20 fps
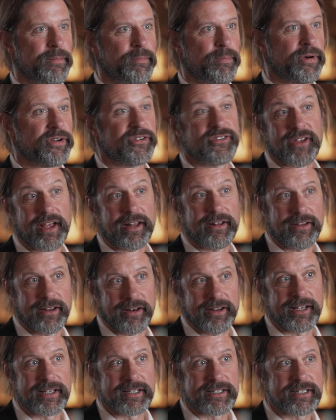
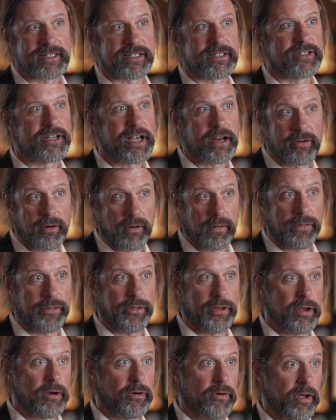presented his general
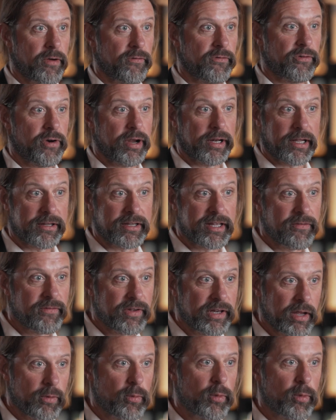theory of relativity,